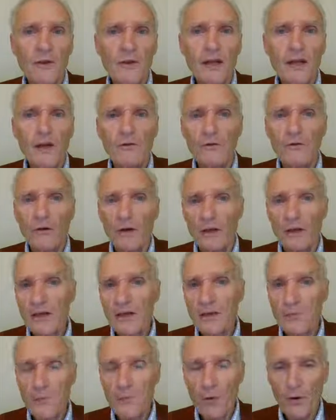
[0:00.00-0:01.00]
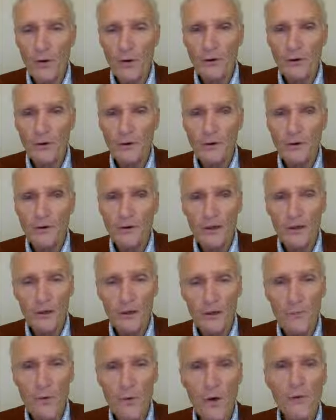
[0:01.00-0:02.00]
We think it's a key important
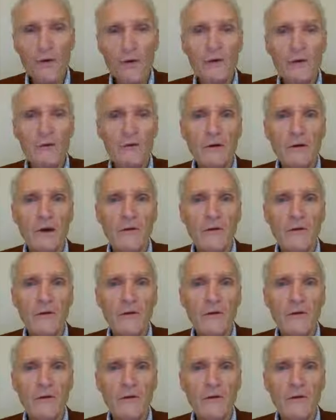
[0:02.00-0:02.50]
component